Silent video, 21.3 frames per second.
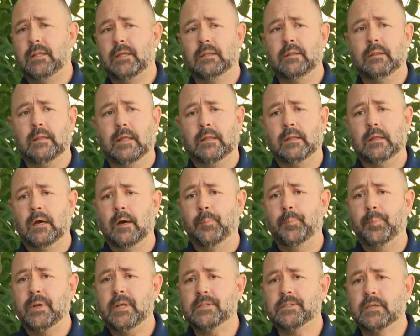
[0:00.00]
that
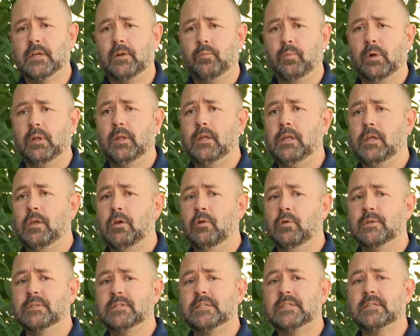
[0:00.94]
companies could really
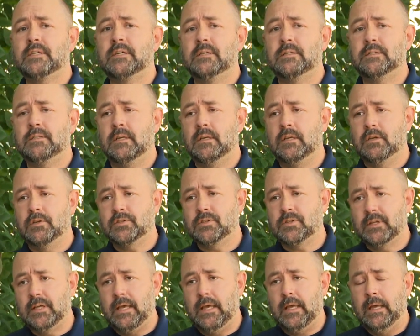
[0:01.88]
use is
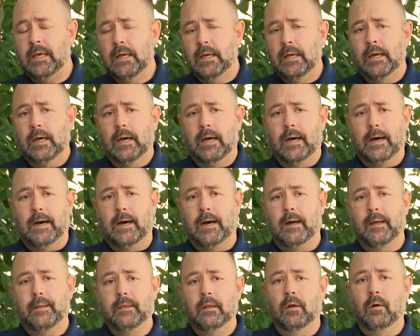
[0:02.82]
continuously
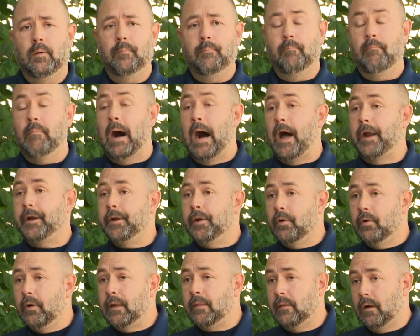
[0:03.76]

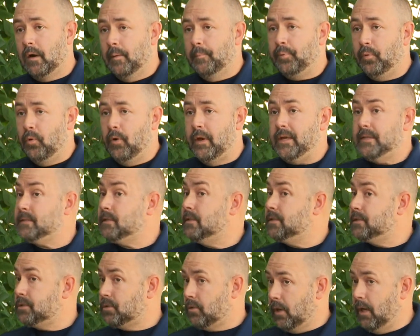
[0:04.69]
monitoring their employees
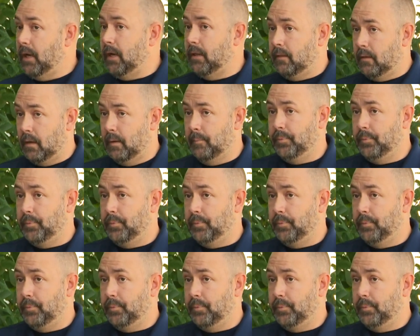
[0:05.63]
and screening their